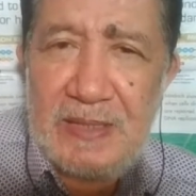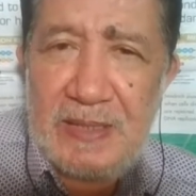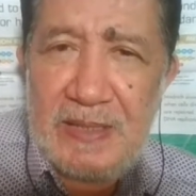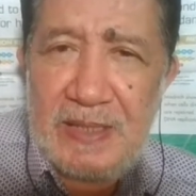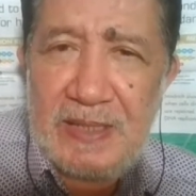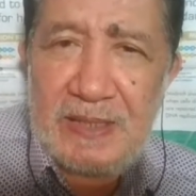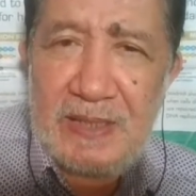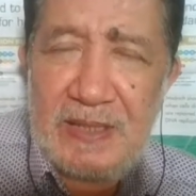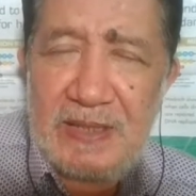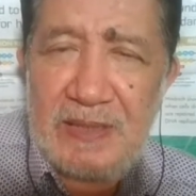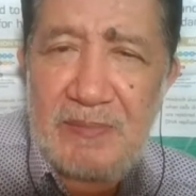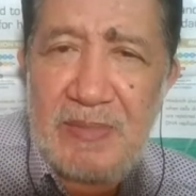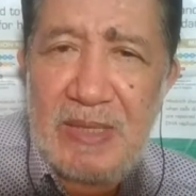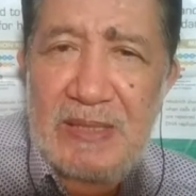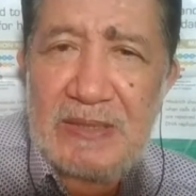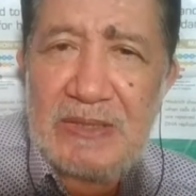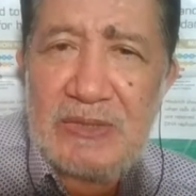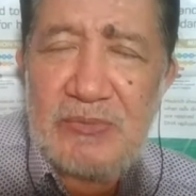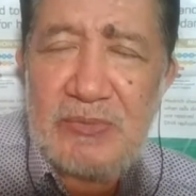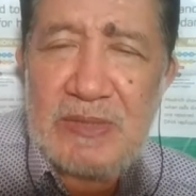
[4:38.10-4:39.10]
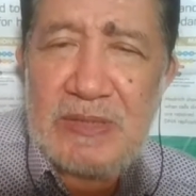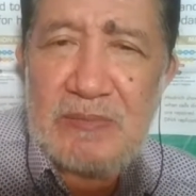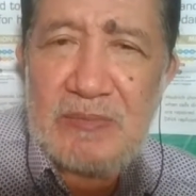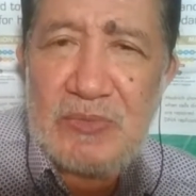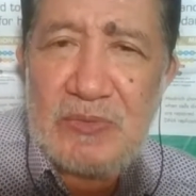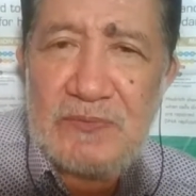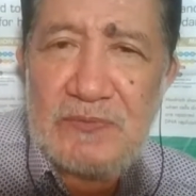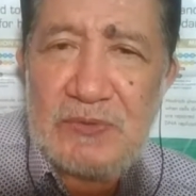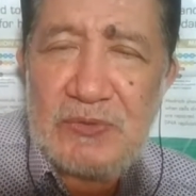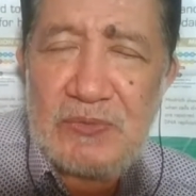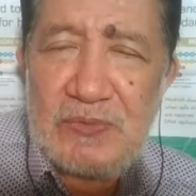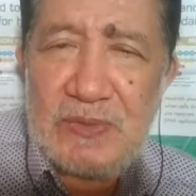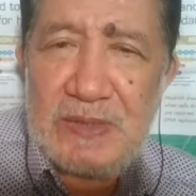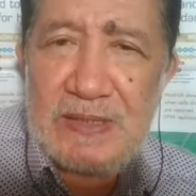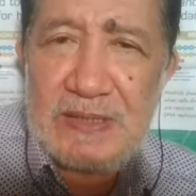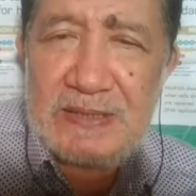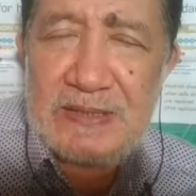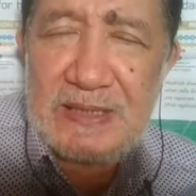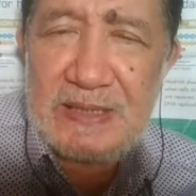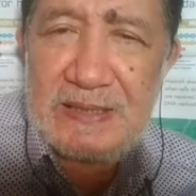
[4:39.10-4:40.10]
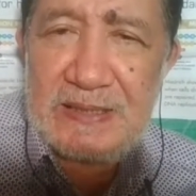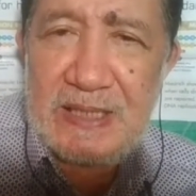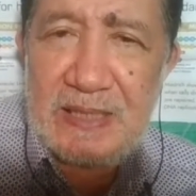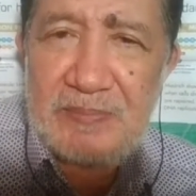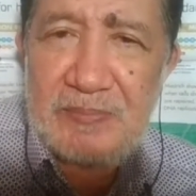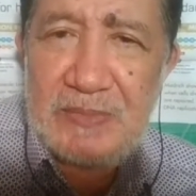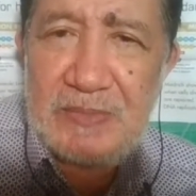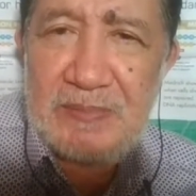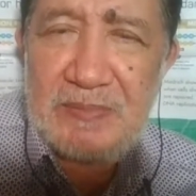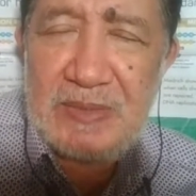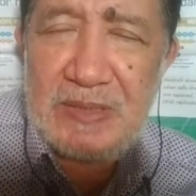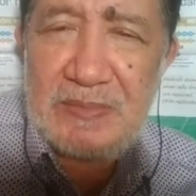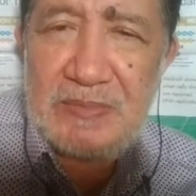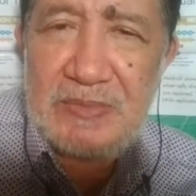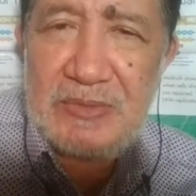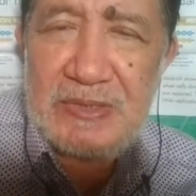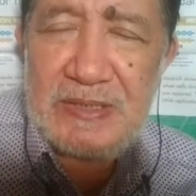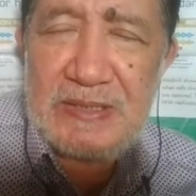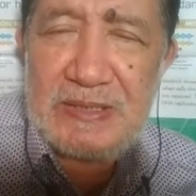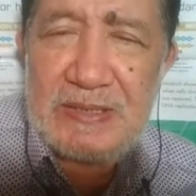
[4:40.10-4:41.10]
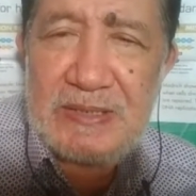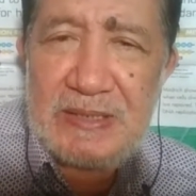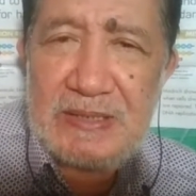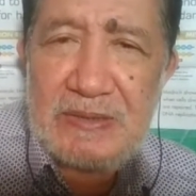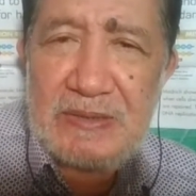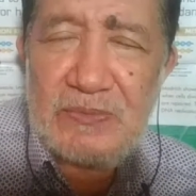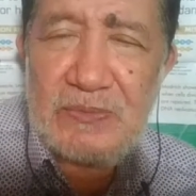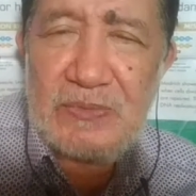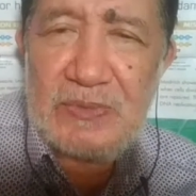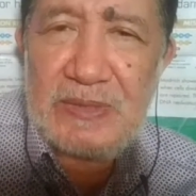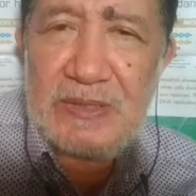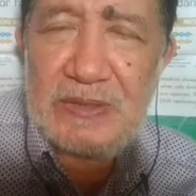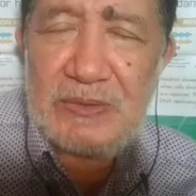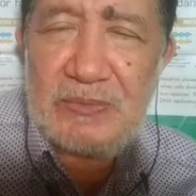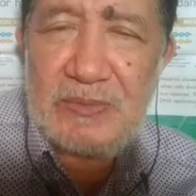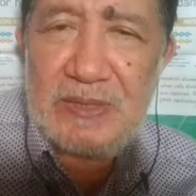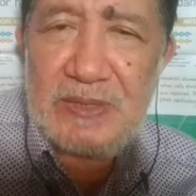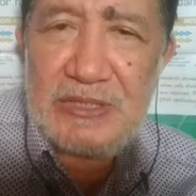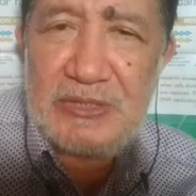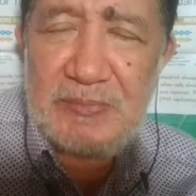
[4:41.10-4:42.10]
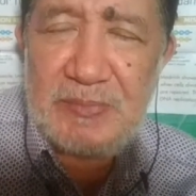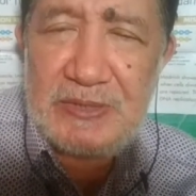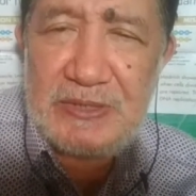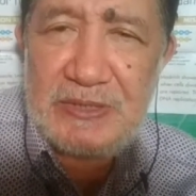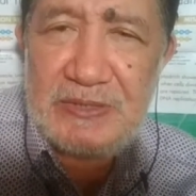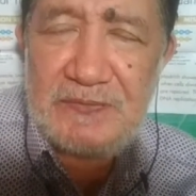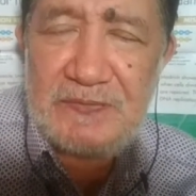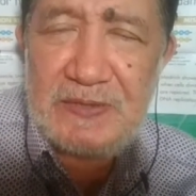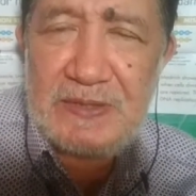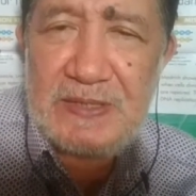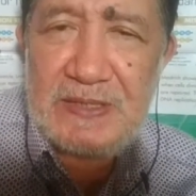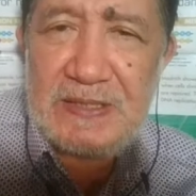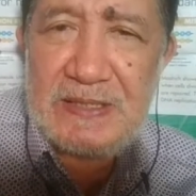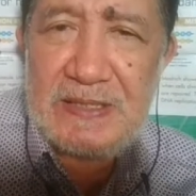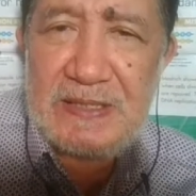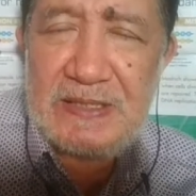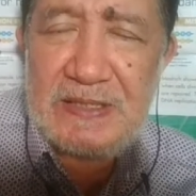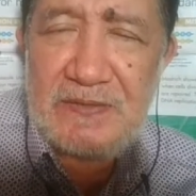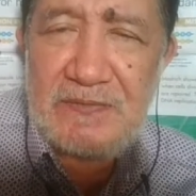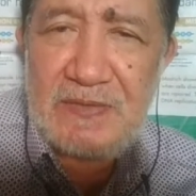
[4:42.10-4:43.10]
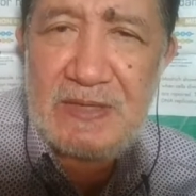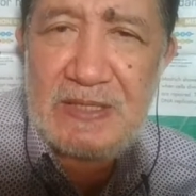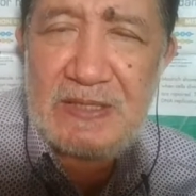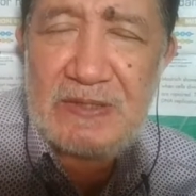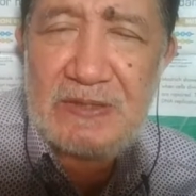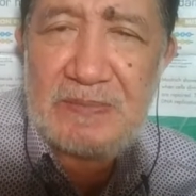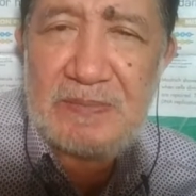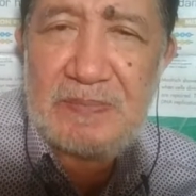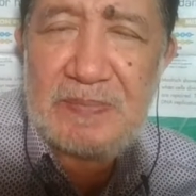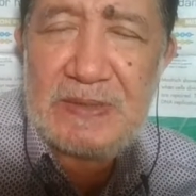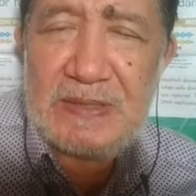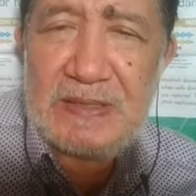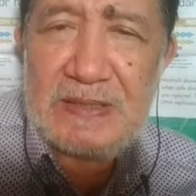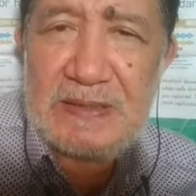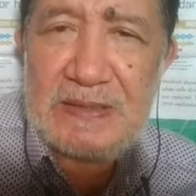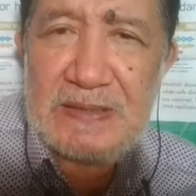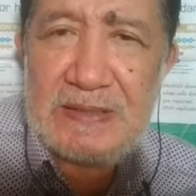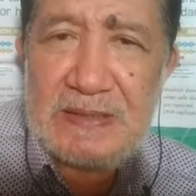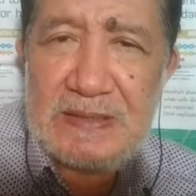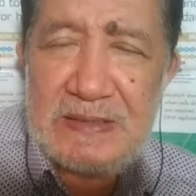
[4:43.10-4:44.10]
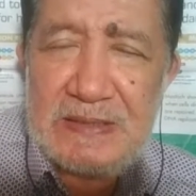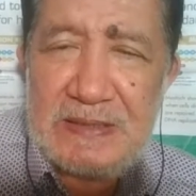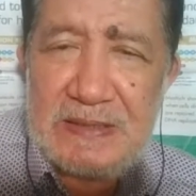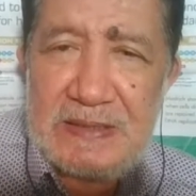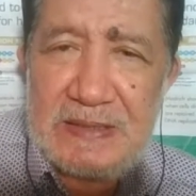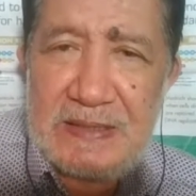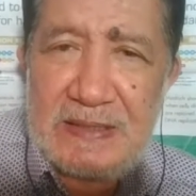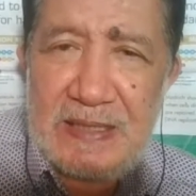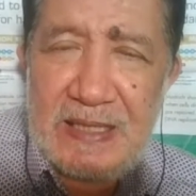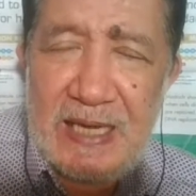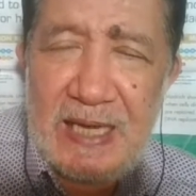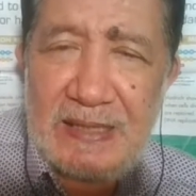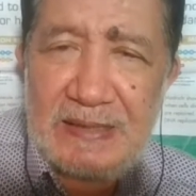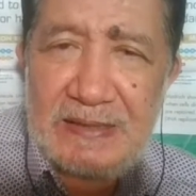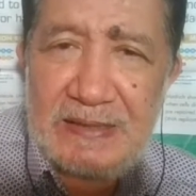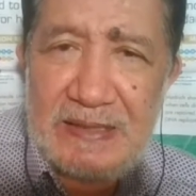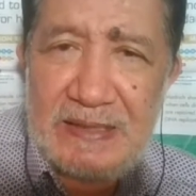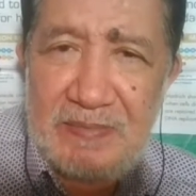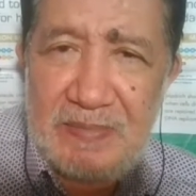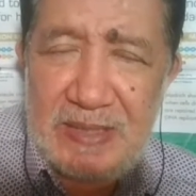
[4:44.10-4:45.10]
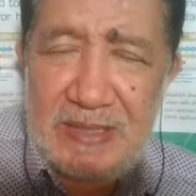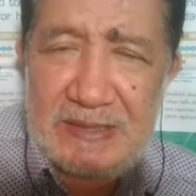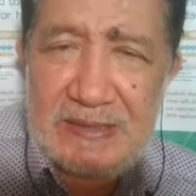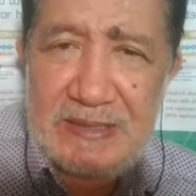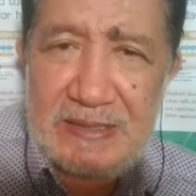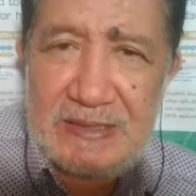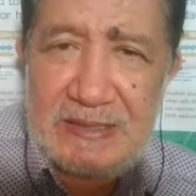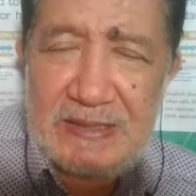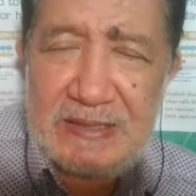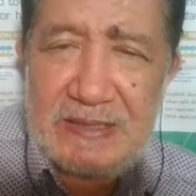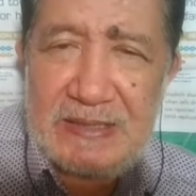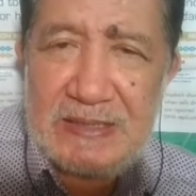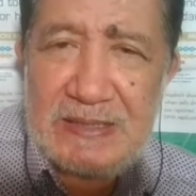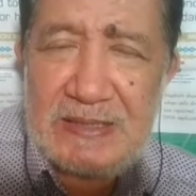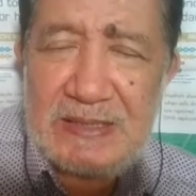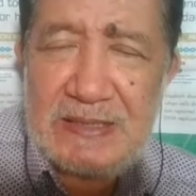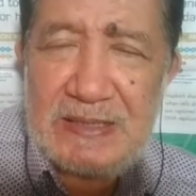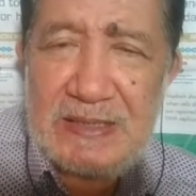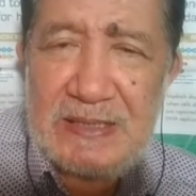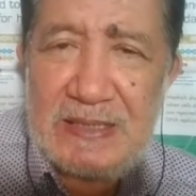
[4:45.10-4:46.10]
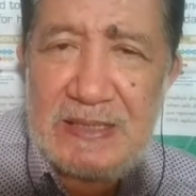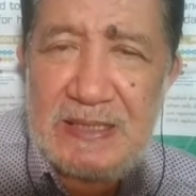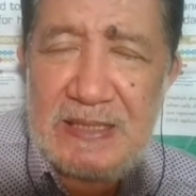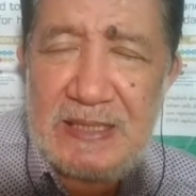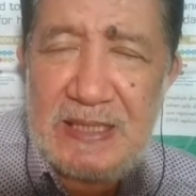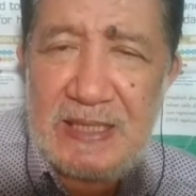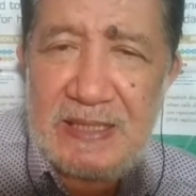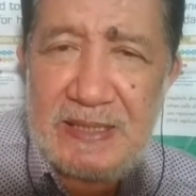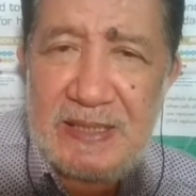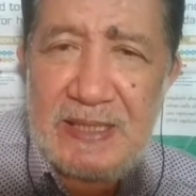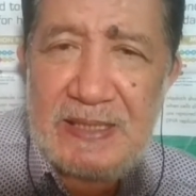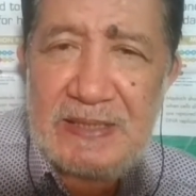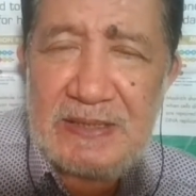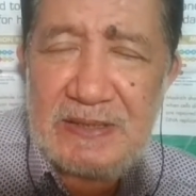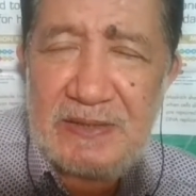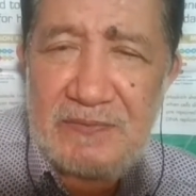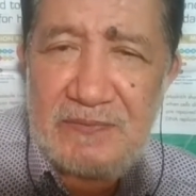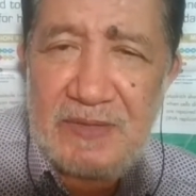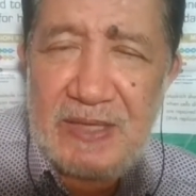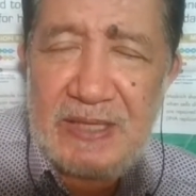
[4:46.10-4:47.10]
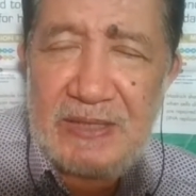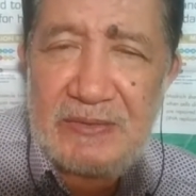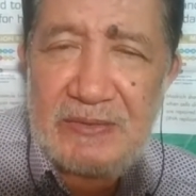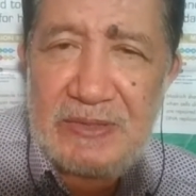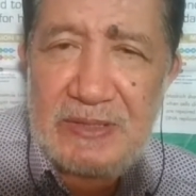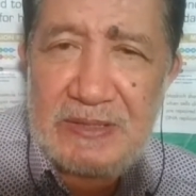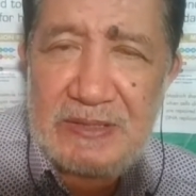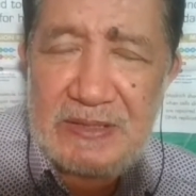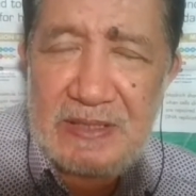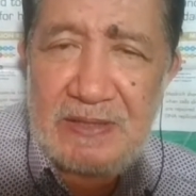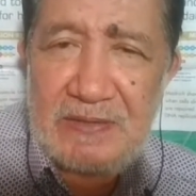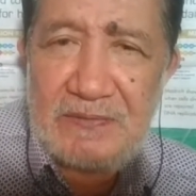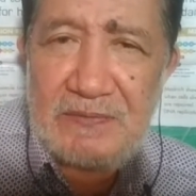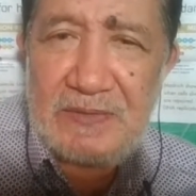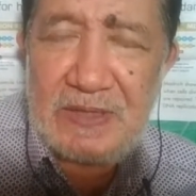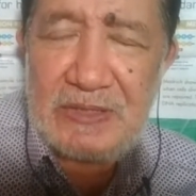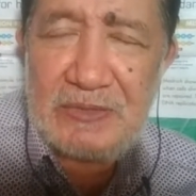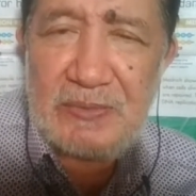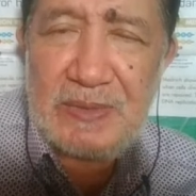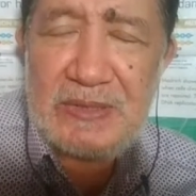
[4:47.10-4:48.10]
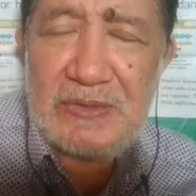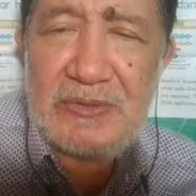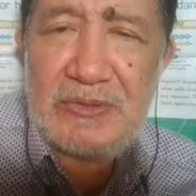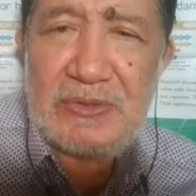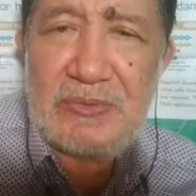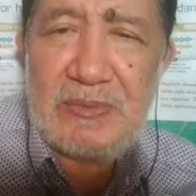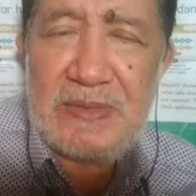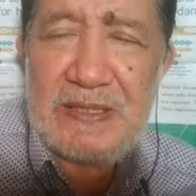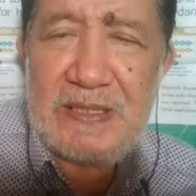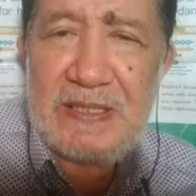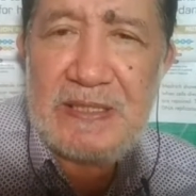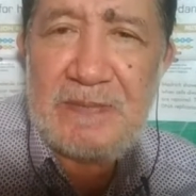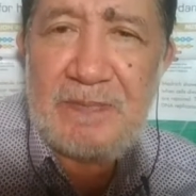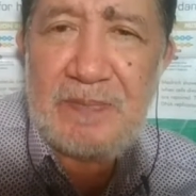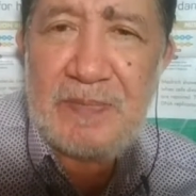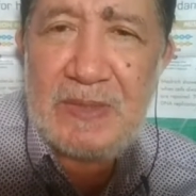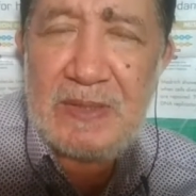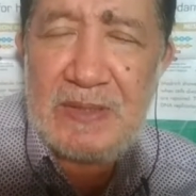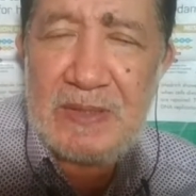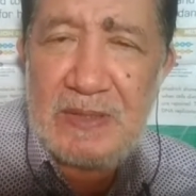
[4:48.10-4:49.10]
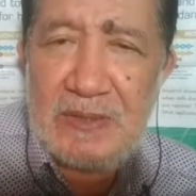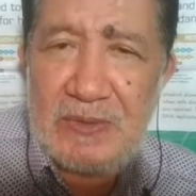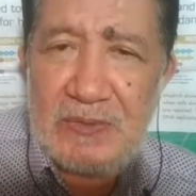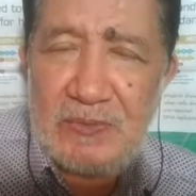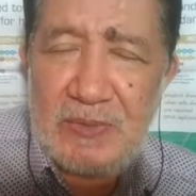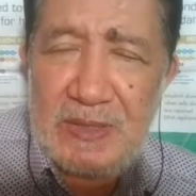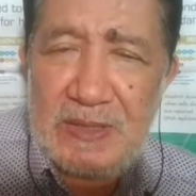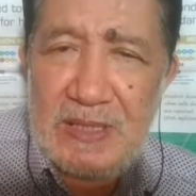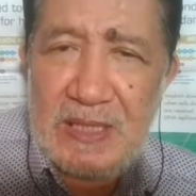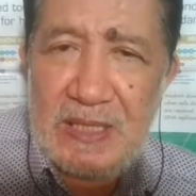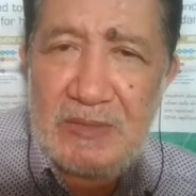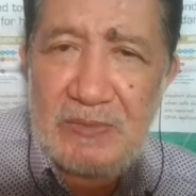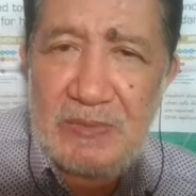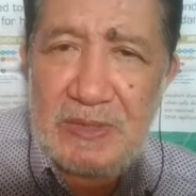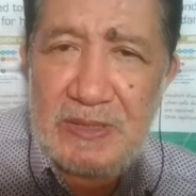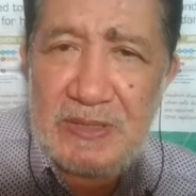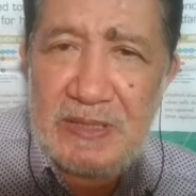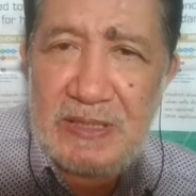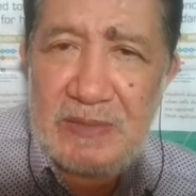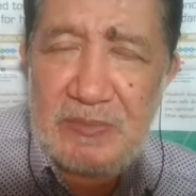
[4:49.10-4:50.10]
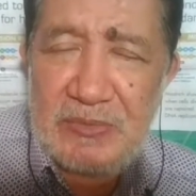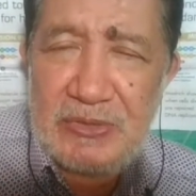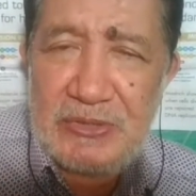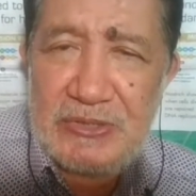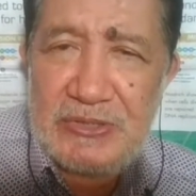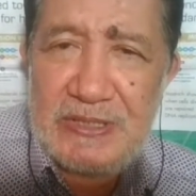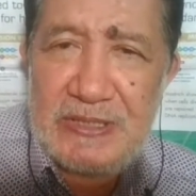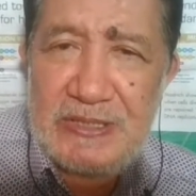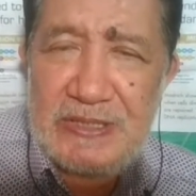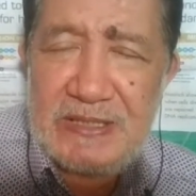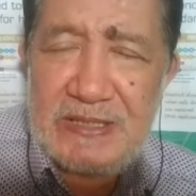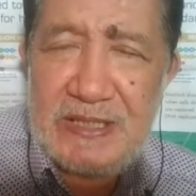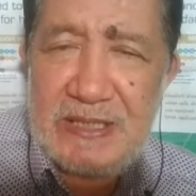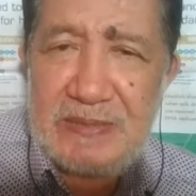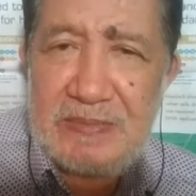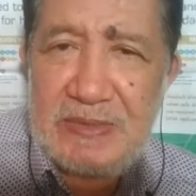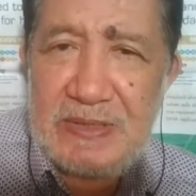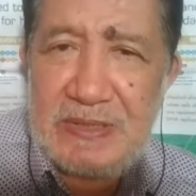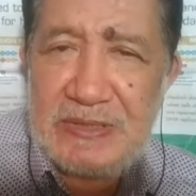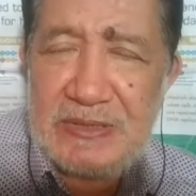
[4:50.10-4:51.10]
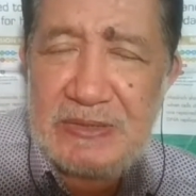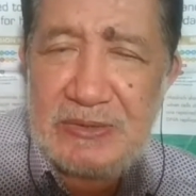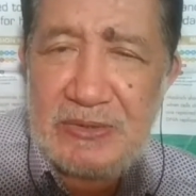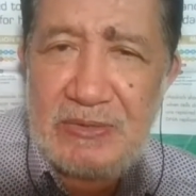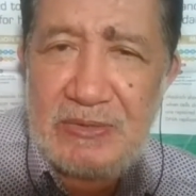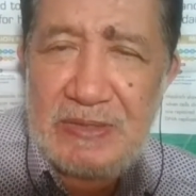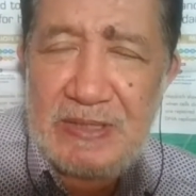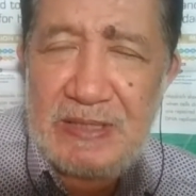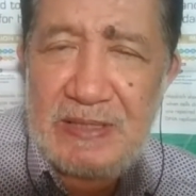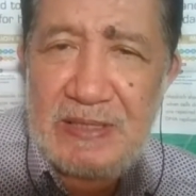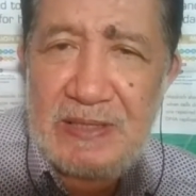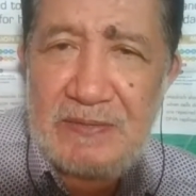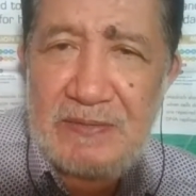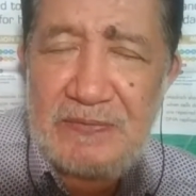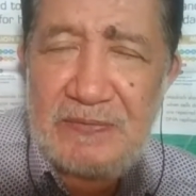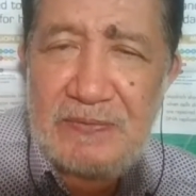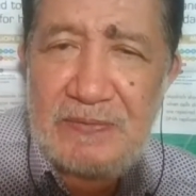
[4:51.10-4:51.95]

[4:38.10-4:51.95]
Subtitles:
And then the body will move towards adaptive immunity, where it will specifically develop antibodies against the virus itself. That's why usually when our immune system is strong enough,